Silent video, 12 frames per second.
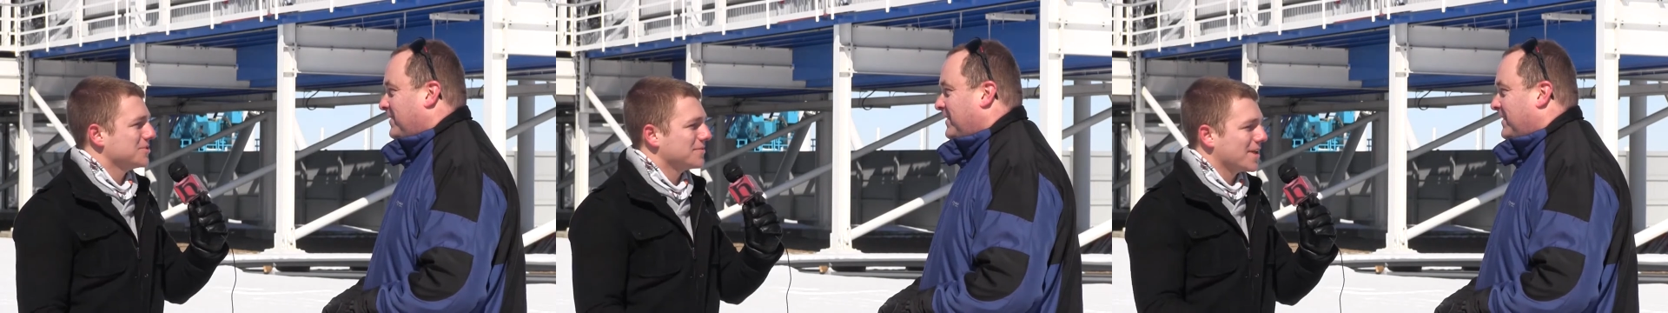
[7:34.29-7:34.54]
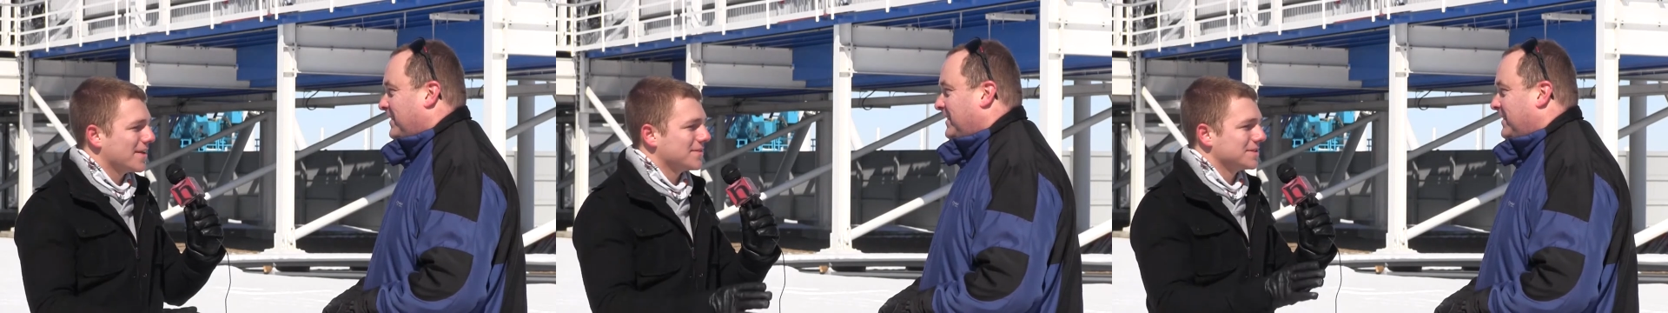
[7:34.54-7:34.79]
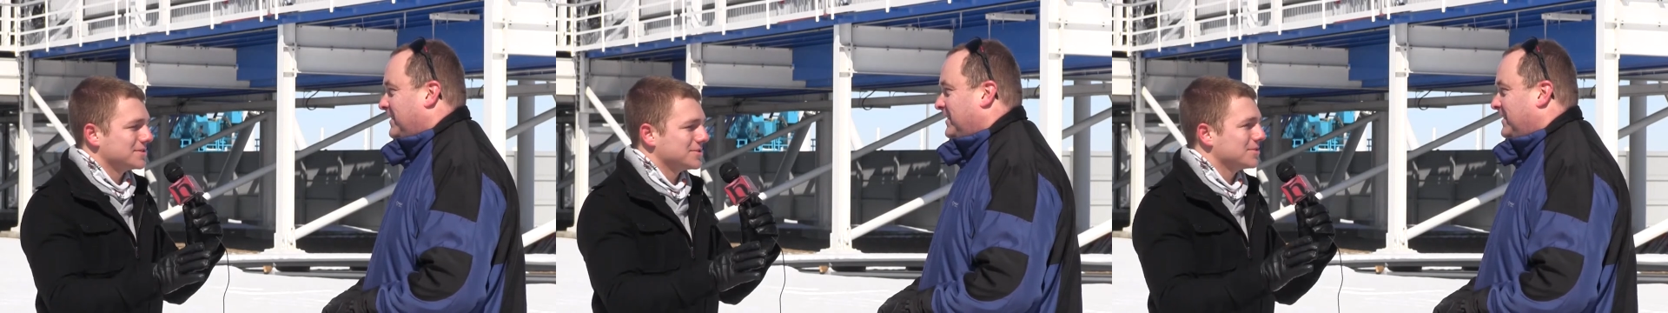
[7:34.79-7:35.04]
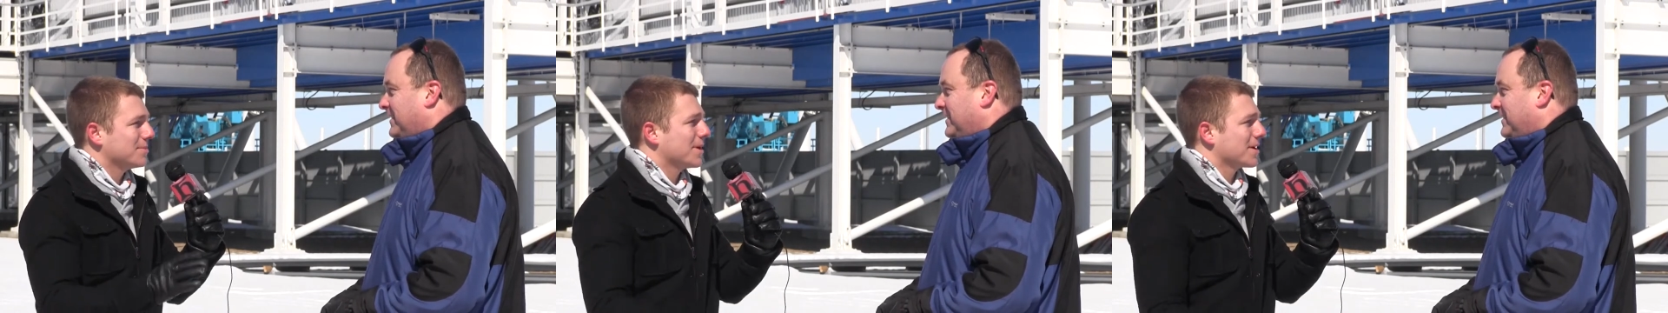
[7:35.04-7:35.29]
Speaker 1: and you've given
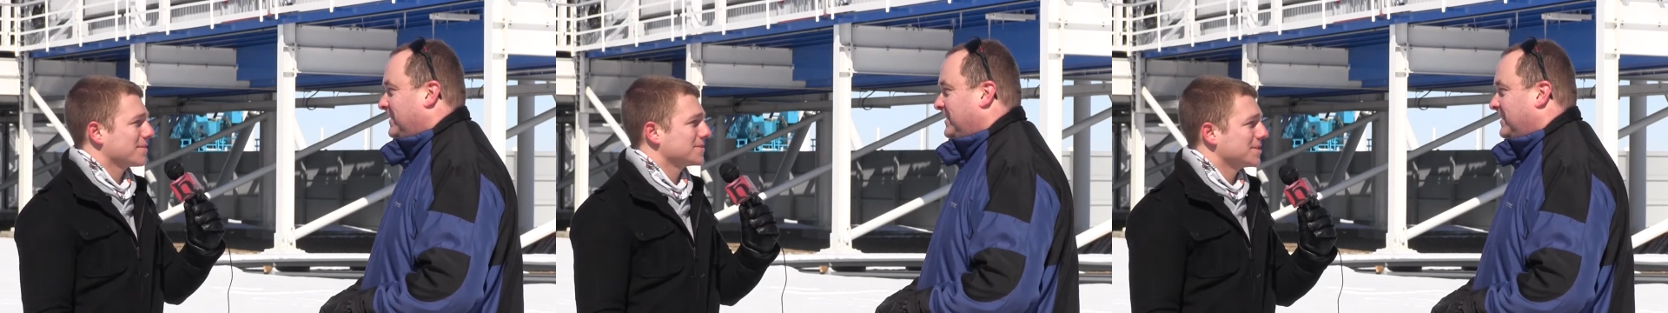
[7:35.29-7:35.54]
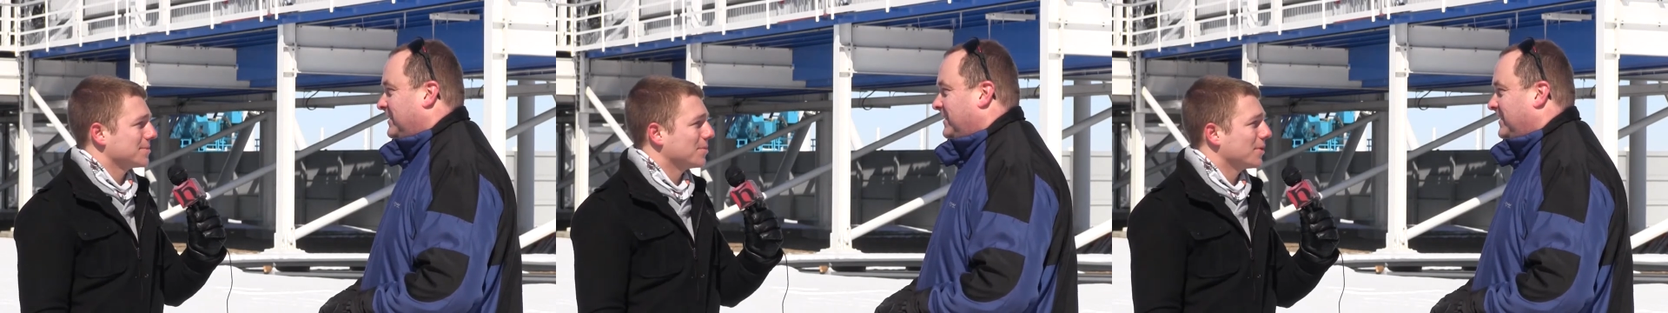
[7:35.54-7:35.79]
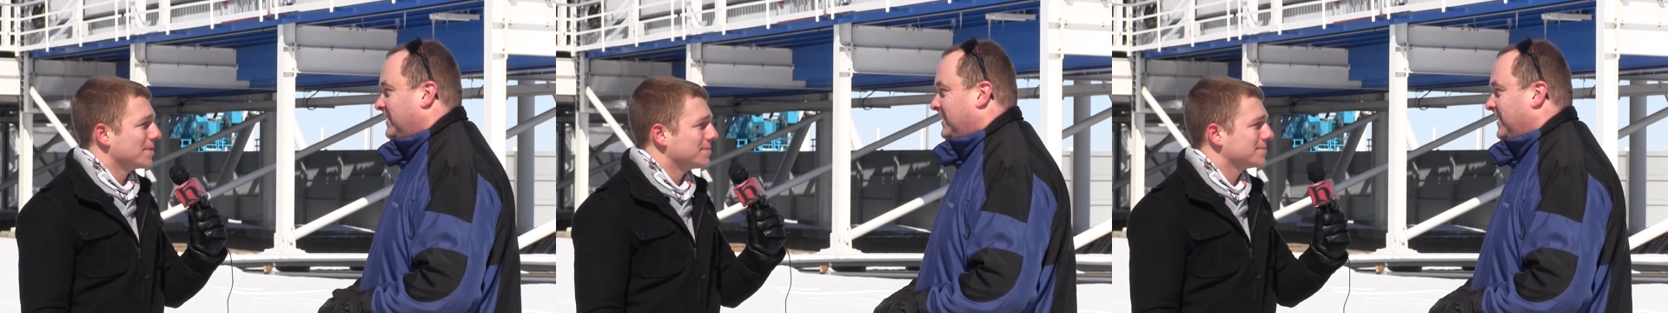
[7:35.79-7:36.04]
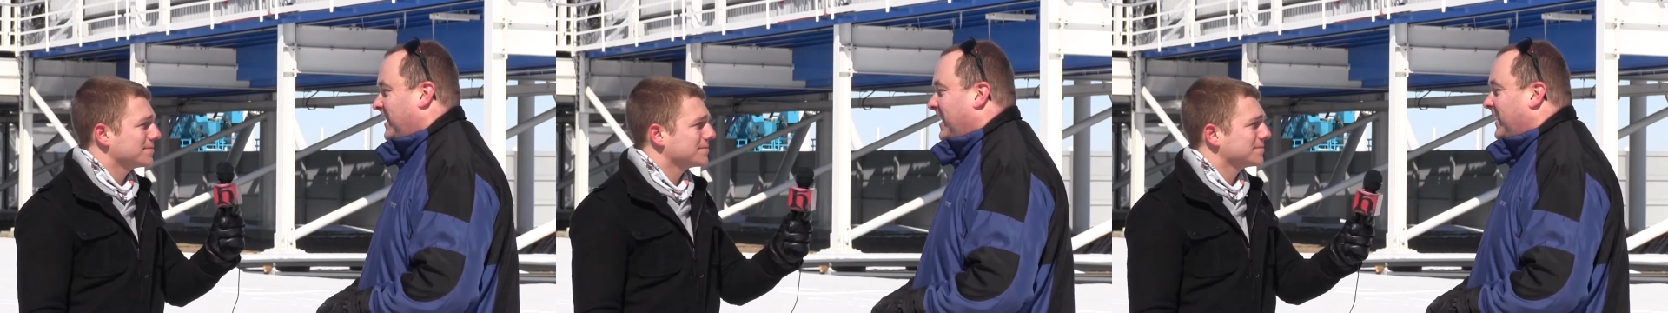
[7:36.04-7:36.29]
to the park of Cedar
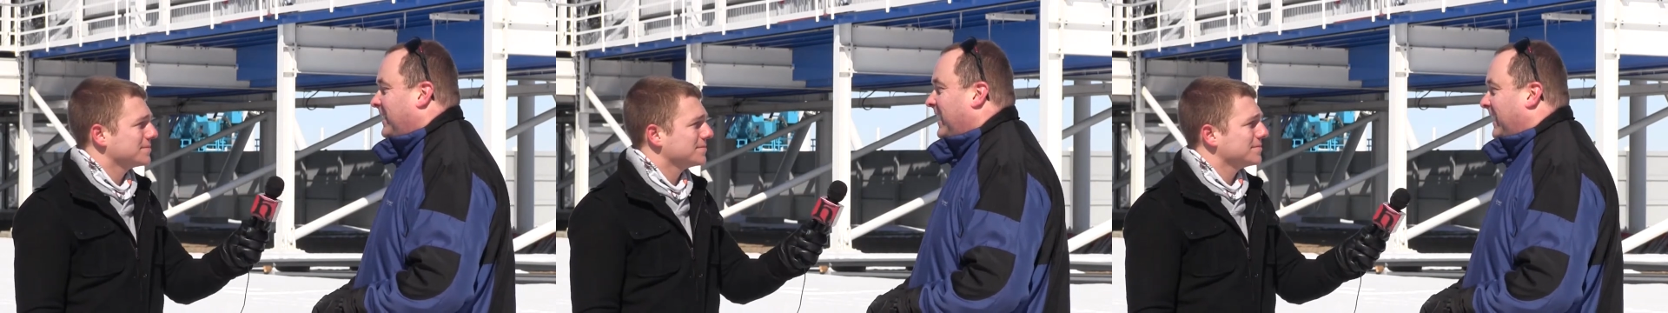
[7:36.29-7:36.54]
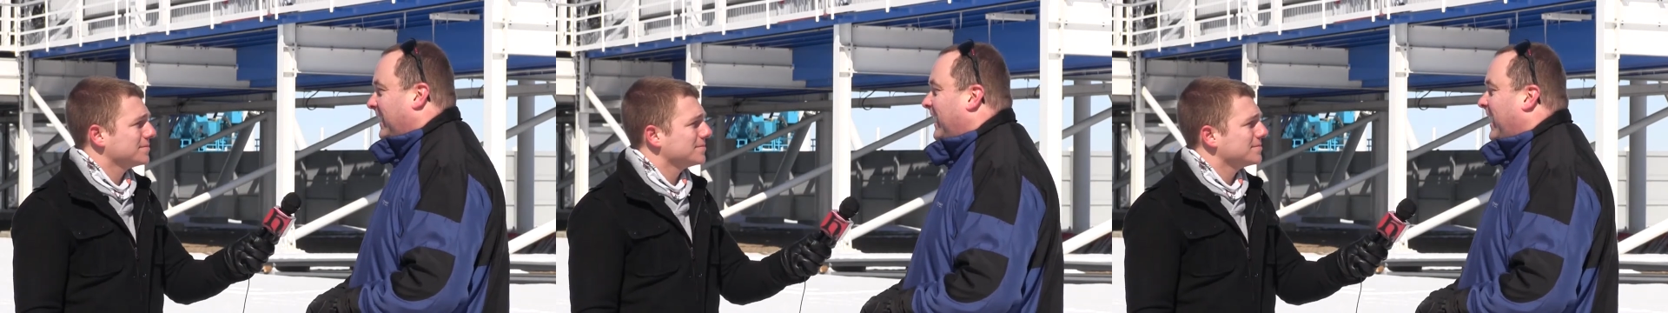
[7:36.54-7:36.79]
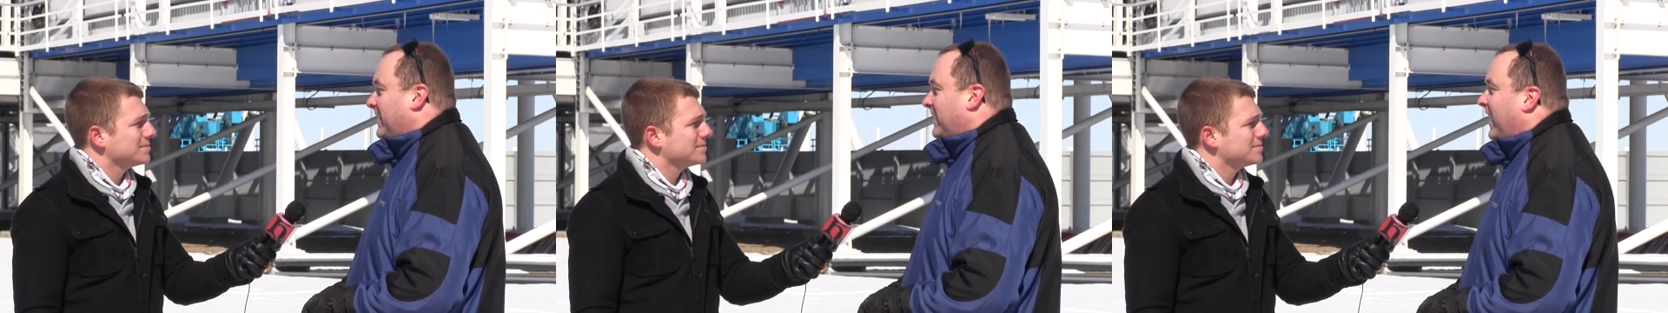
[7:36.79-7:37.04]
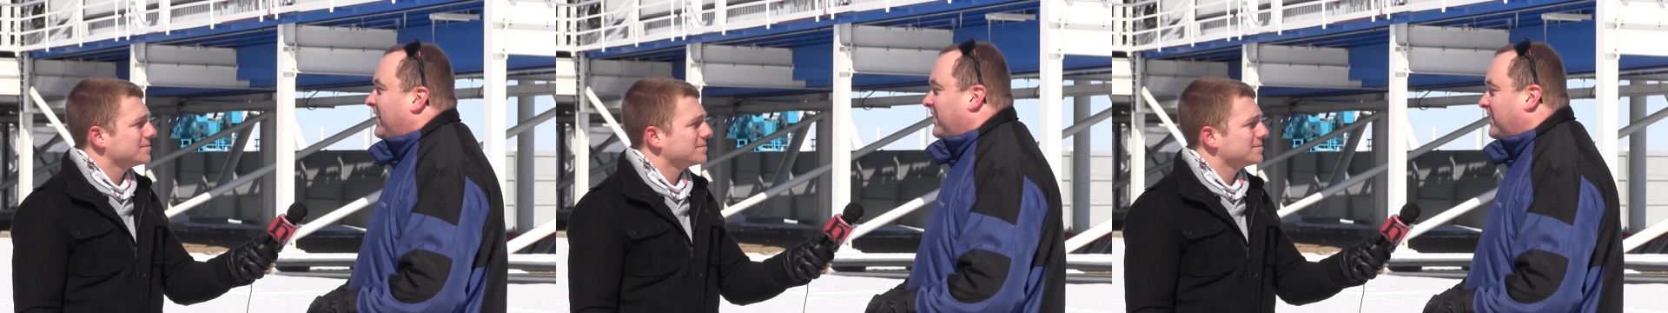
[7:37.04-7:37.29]
Point?
Speaker 2: Yeah, again,
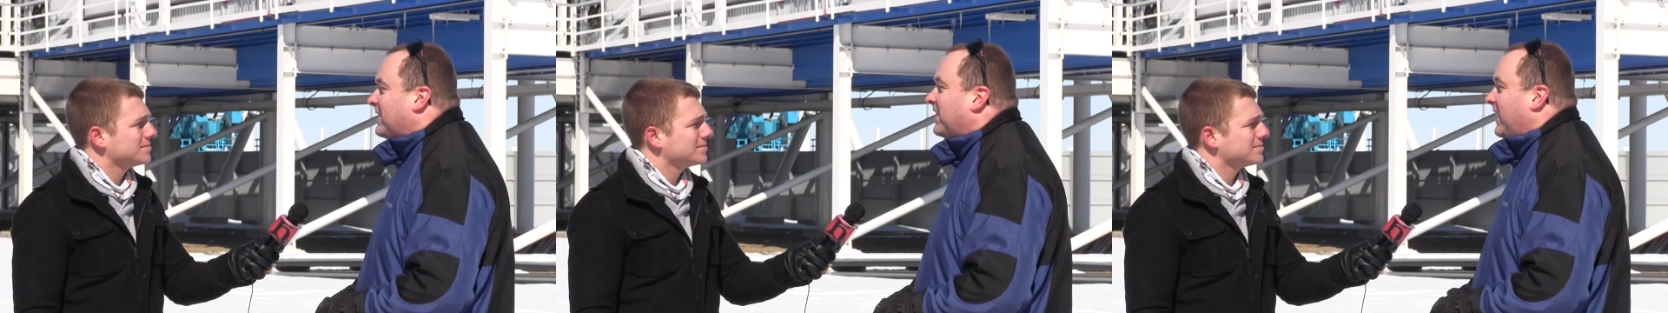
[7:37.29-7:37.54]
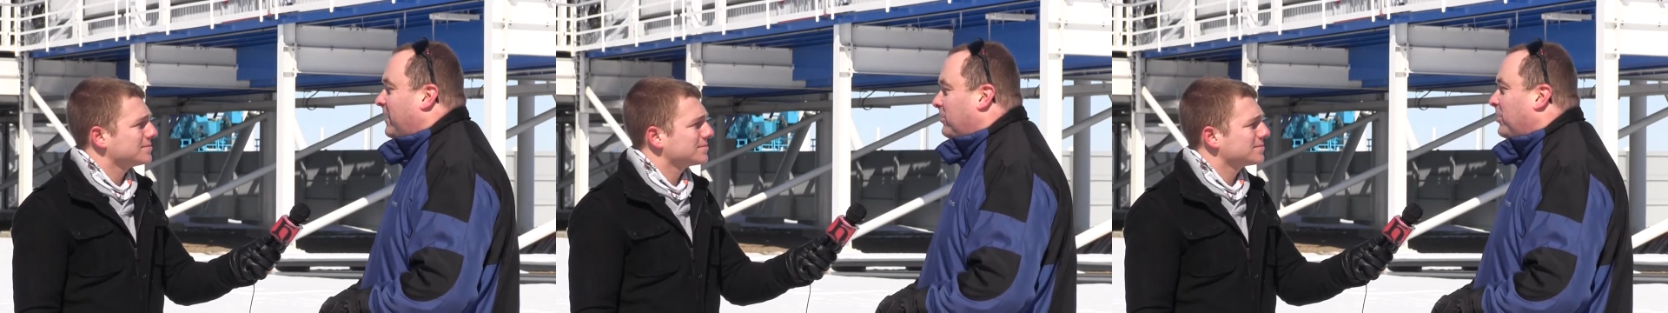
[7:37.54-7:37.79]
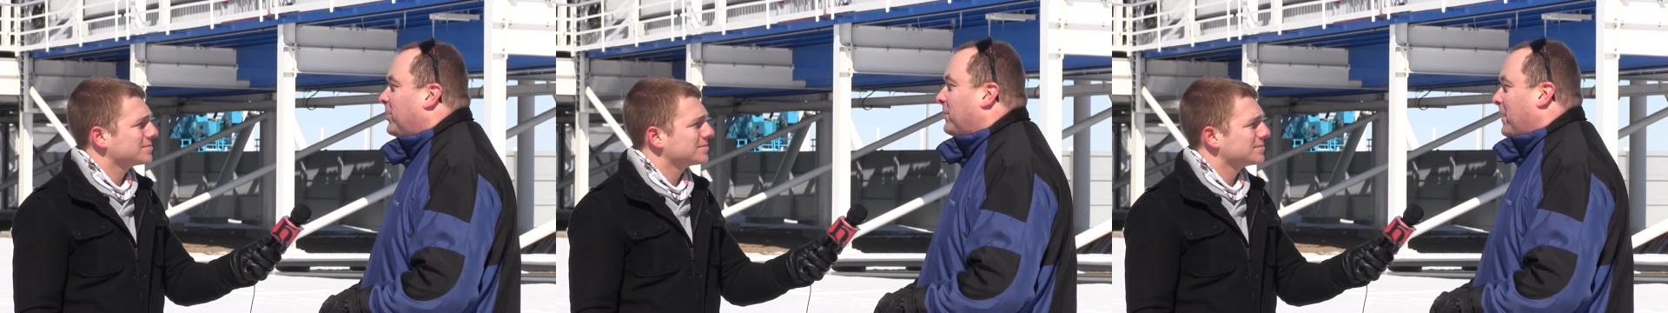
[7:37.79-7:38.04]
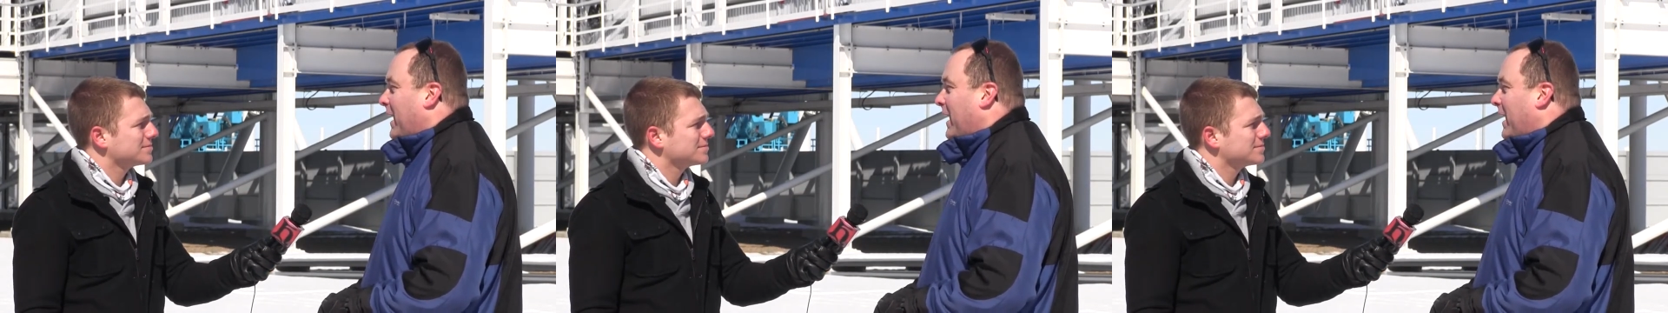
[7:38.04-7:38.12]
I think the thing I would look